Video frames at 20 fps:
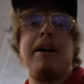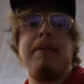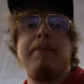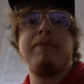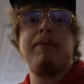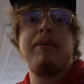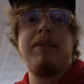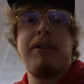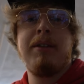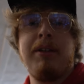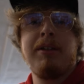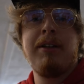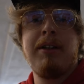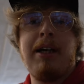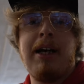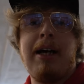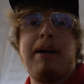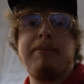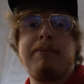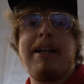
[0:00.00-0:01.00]
up.
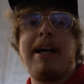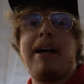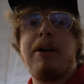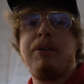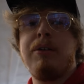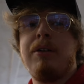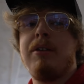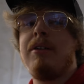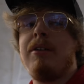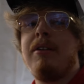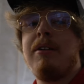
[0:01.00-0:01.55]
Yeah. I'm down.